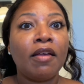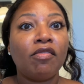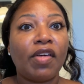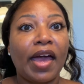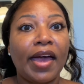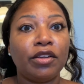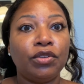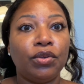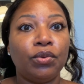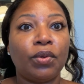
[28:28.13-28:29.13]
that
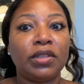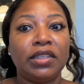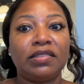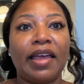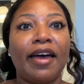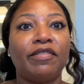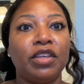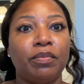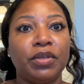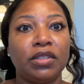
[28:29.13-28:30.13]
you at least have the
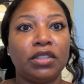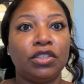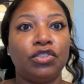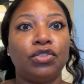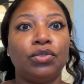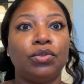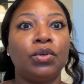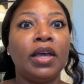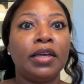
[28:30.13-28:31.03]
ability to